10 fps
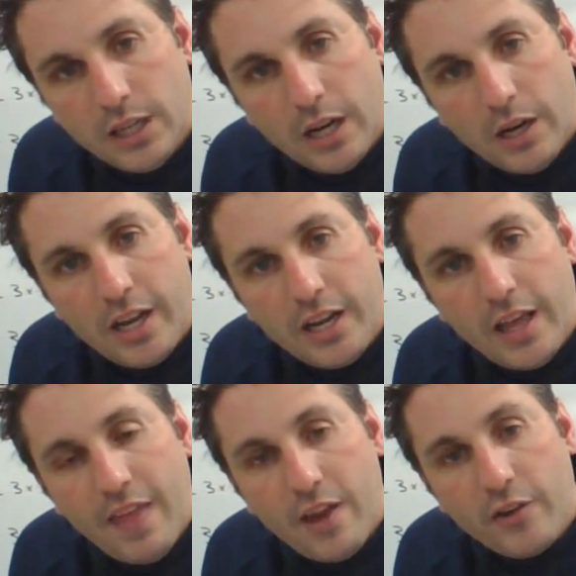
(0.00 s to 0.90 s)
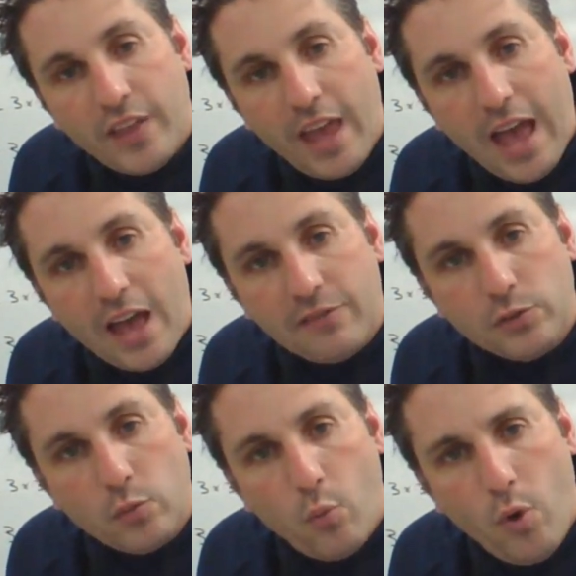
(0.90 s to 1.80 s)
All right, and they only have
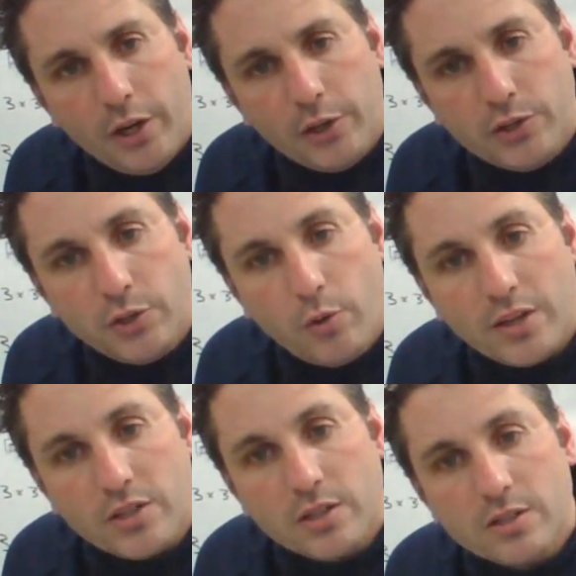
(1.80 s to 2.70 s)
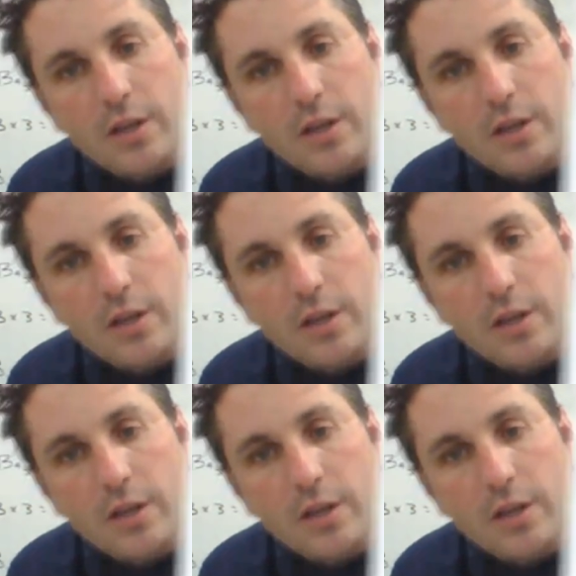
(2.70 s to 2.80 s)
one or two questions